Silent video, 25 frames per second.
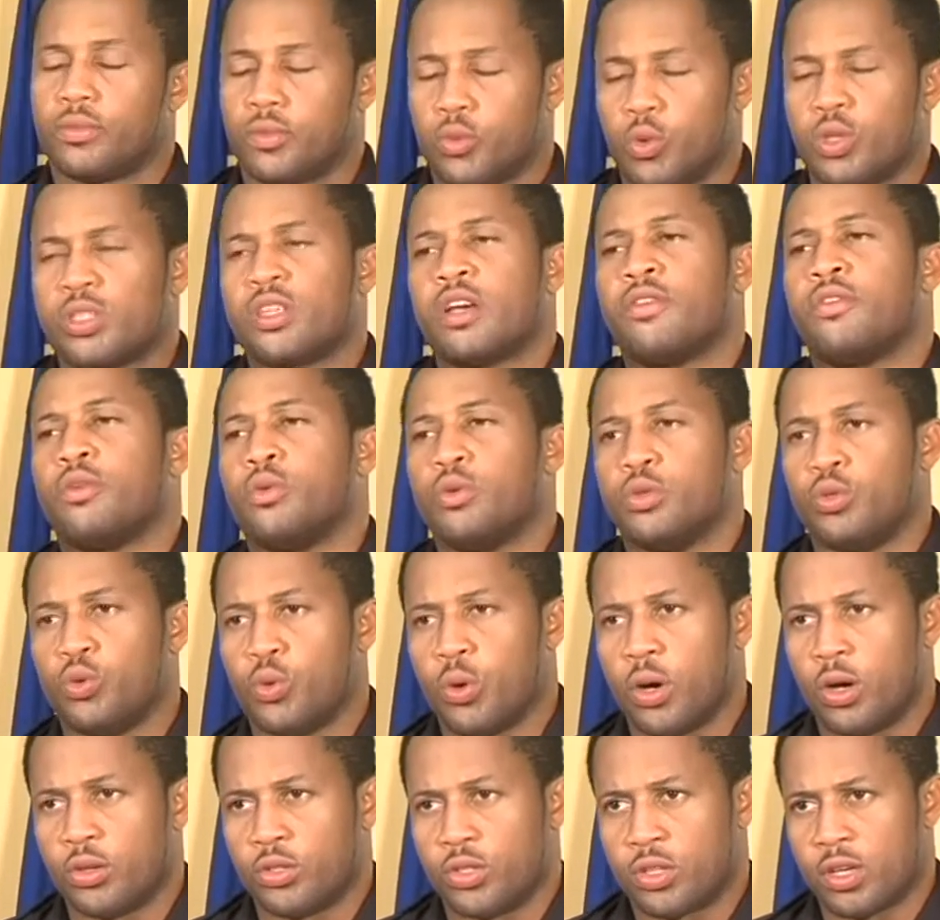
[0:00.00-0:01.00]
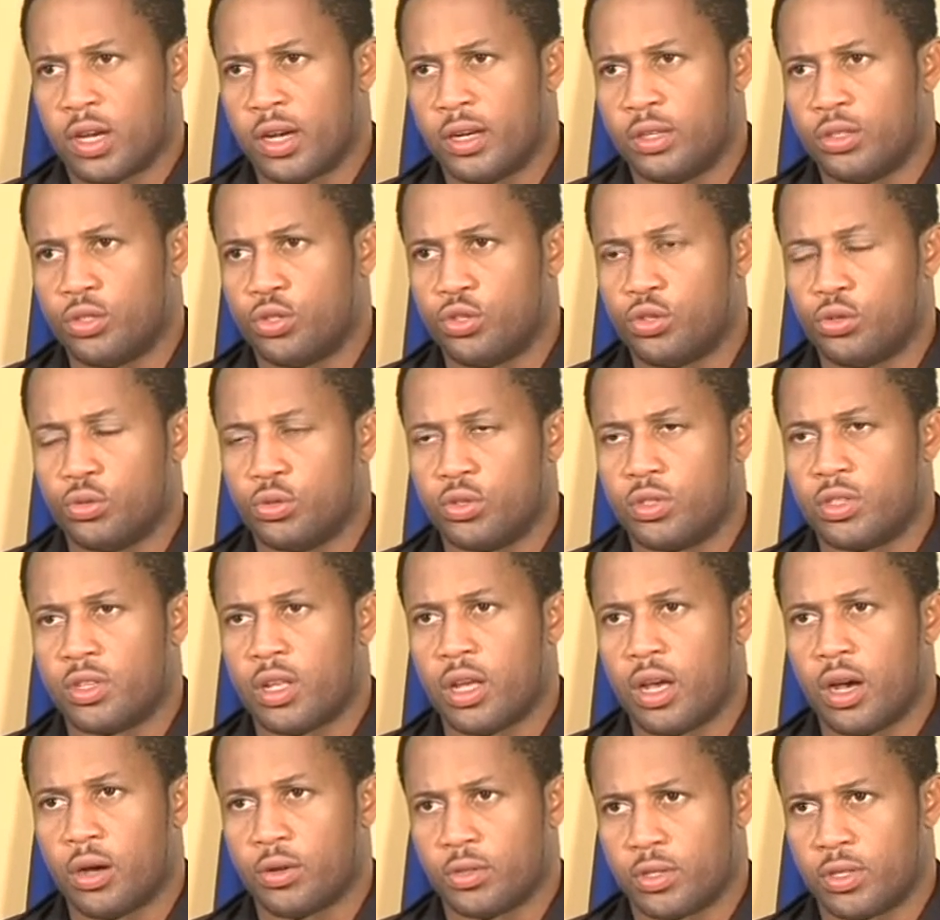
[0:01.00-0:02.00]
Whatever we do outside should
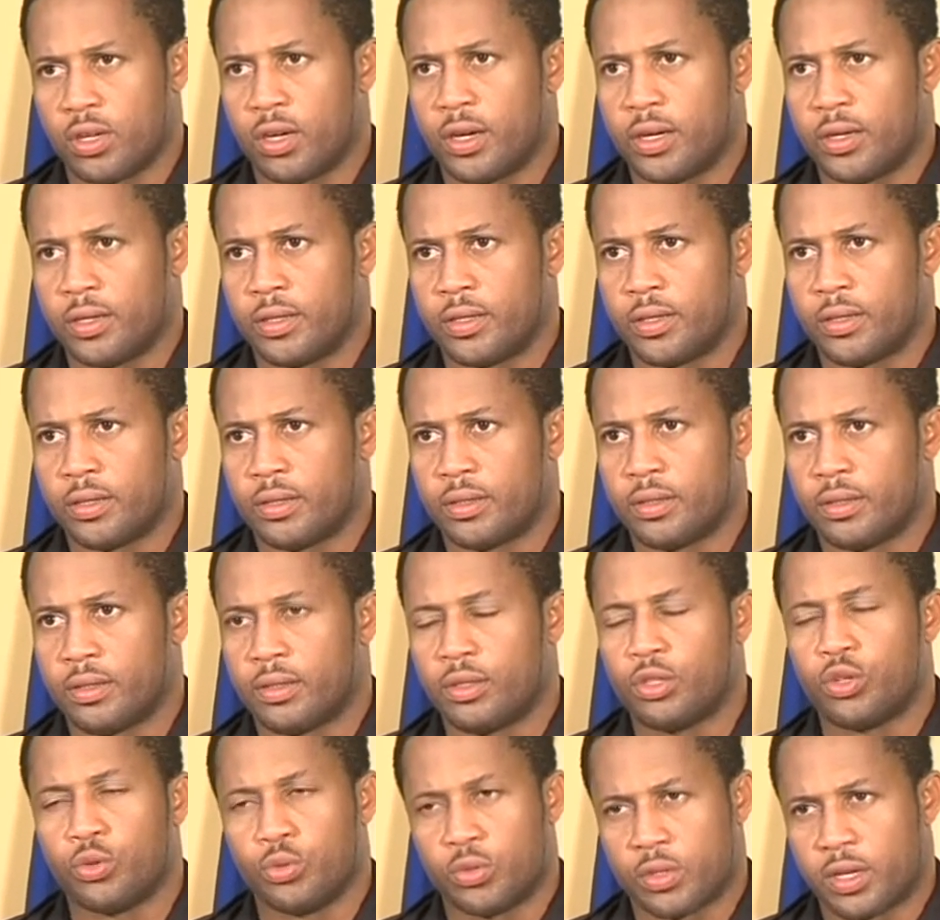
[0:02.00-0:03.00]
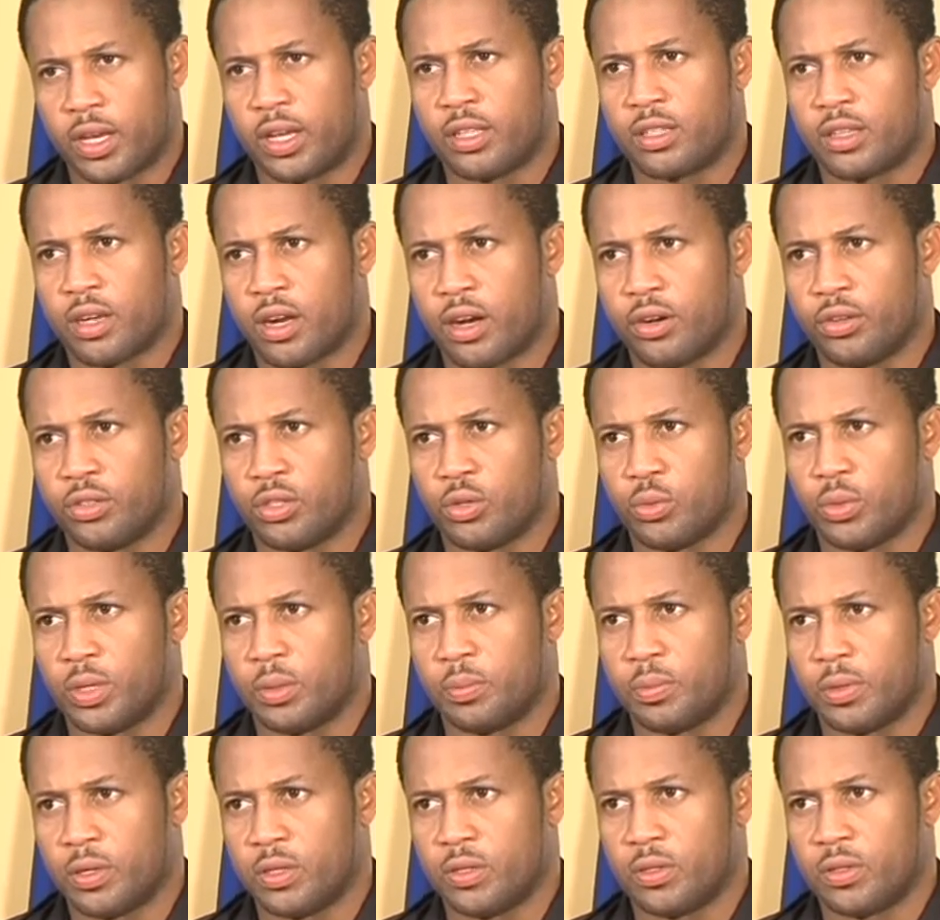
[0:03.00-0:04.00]
stay outside. Don't get carried
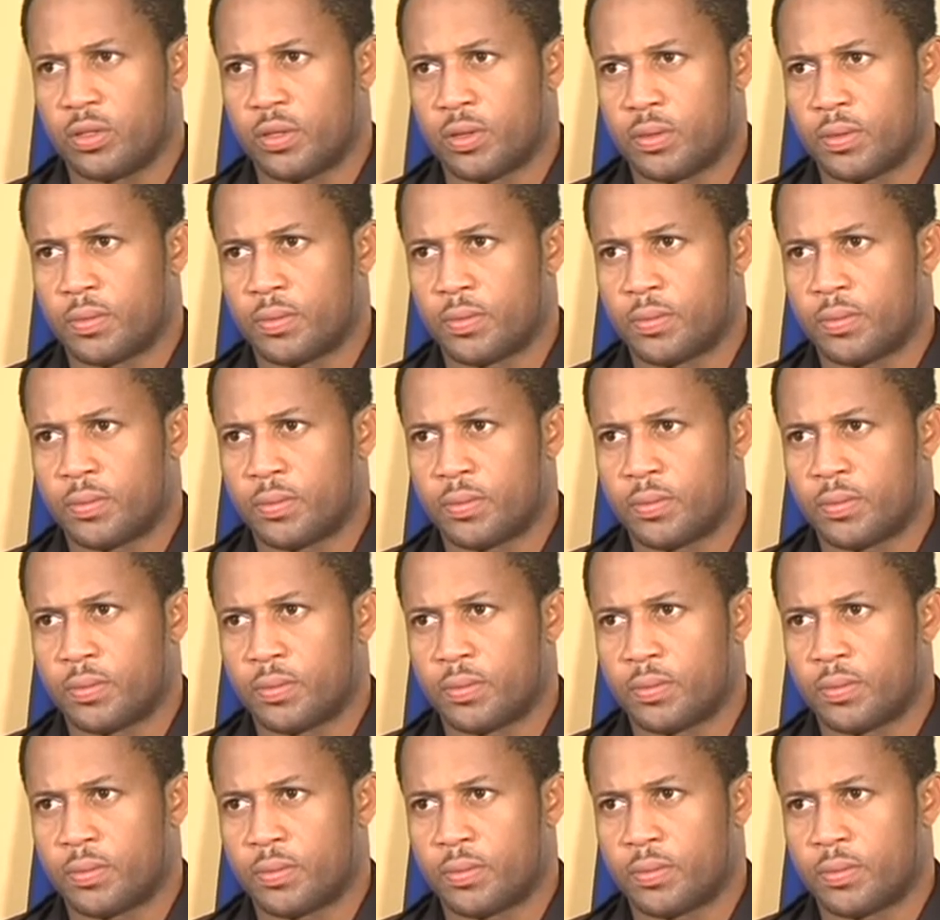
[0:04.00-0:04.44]
away, please.